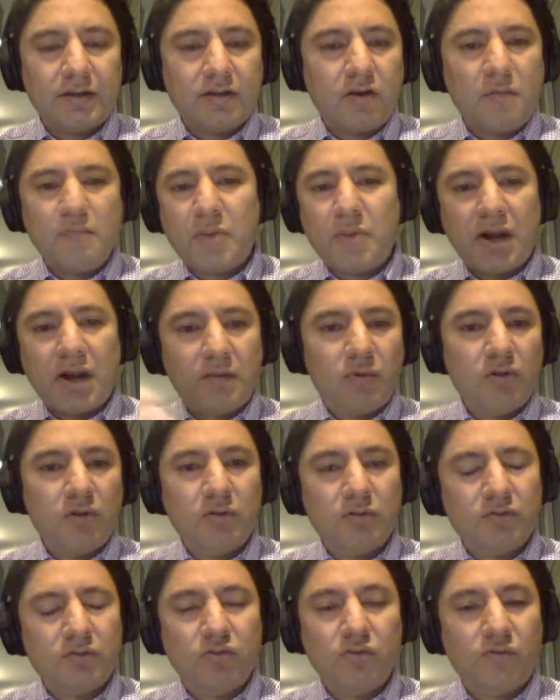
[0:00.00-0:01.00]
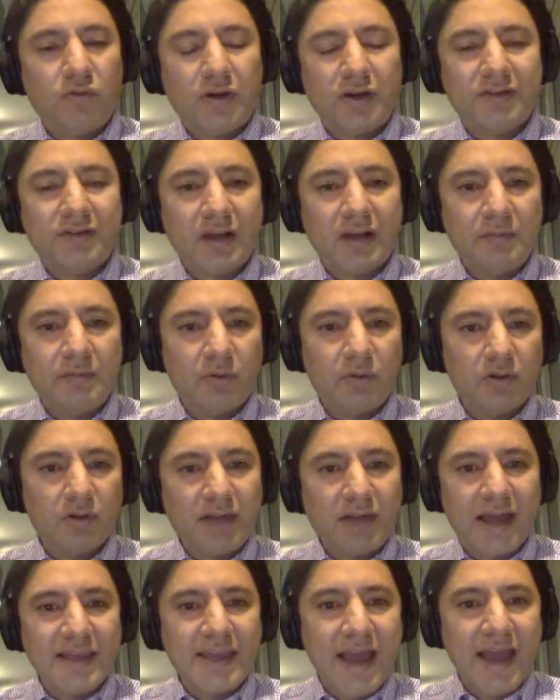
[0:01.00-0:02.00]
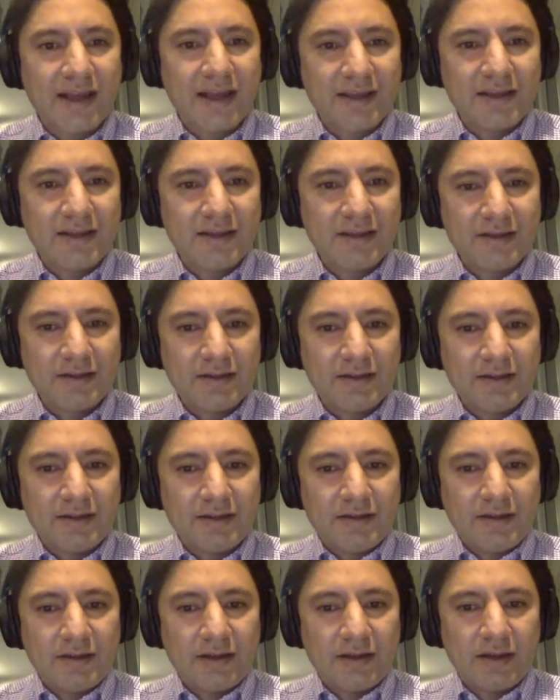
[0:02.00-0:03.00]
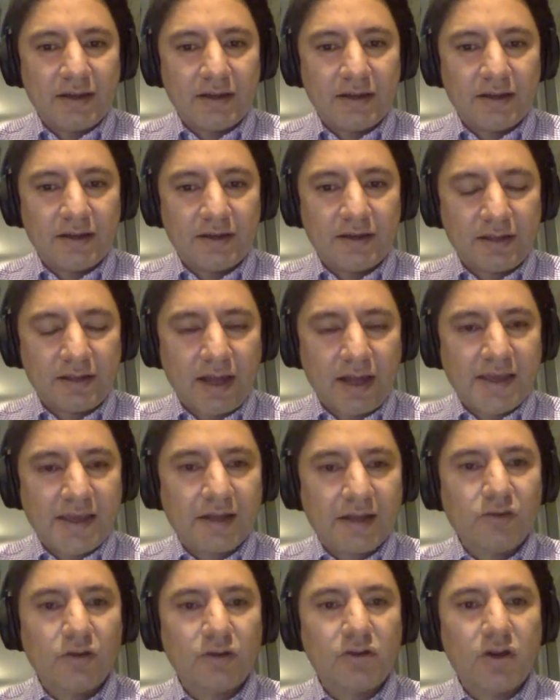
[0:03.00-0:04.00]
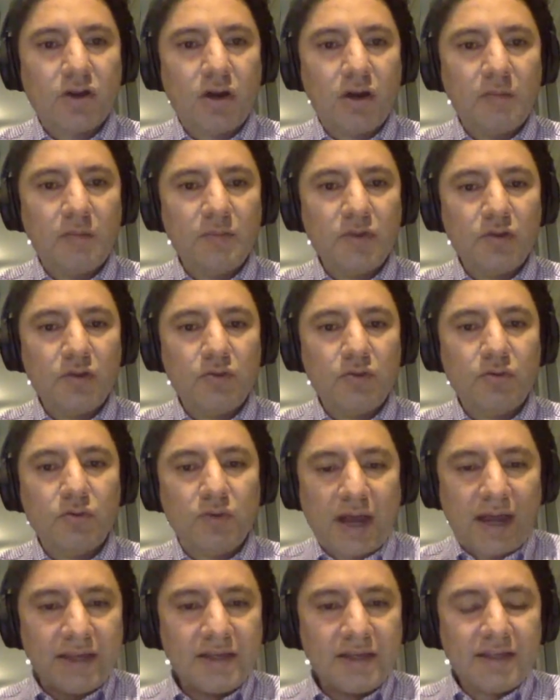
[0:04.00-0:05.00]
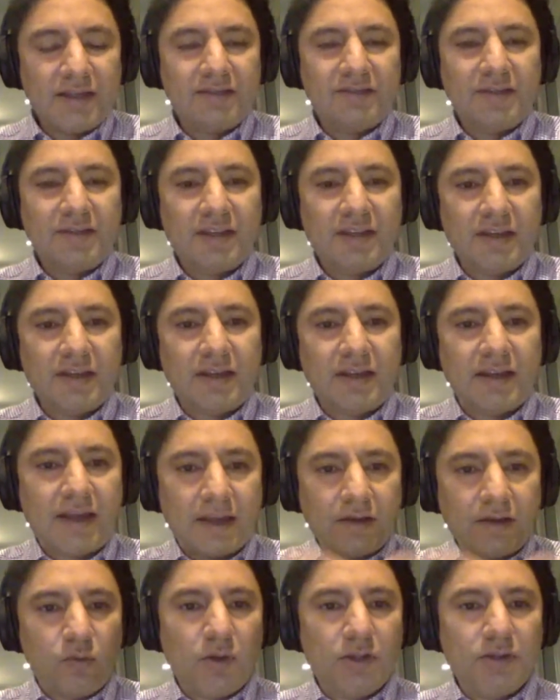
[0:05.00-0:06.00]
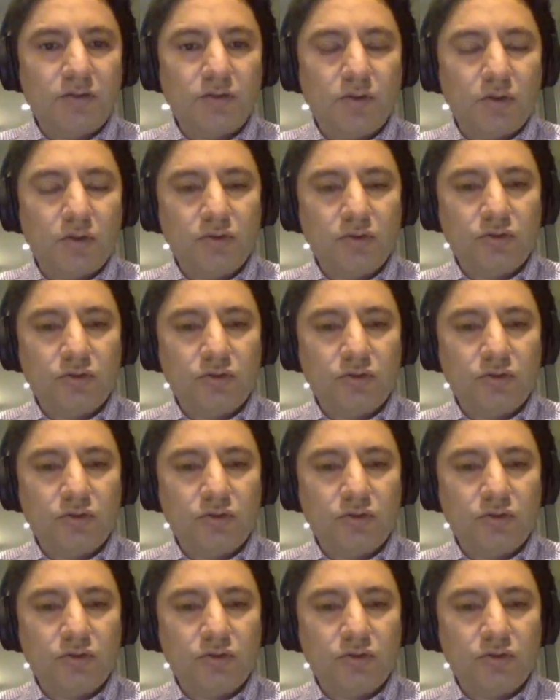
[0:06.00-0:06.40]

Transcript: comparable to, for example, Kayak. Kayak.com, I need a ticket and I don't want to go to